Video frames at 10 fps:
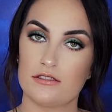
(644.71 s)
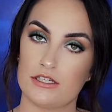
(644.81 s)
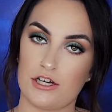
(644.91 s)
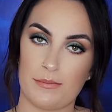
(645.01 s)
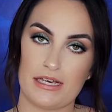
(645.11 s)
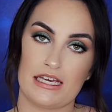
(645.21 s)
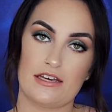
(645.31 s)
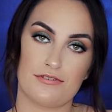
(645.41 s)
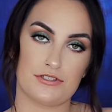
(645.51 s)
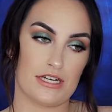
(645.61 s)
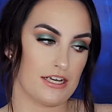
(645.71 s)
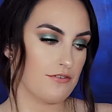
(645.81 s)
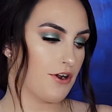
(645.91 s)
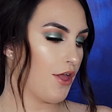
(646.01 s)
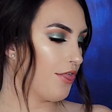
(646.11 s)
to Decay for sending
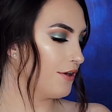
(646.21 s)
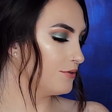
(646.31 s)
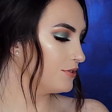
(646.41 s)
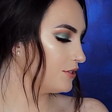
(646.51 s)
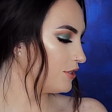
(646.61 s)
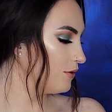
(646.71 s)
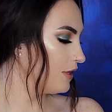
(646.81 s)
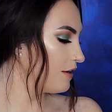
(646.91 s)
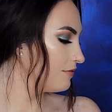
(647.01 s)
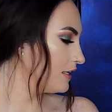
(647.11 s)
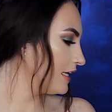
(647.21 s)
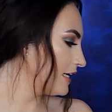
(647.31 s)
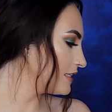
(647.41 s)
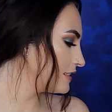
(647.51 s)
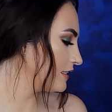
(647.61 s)
over those 2
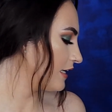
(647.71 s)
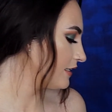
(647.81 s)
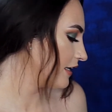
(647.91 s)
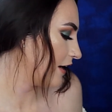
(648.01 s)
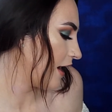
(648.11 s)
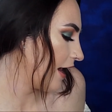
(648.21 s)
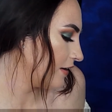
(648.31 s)
lovely skincare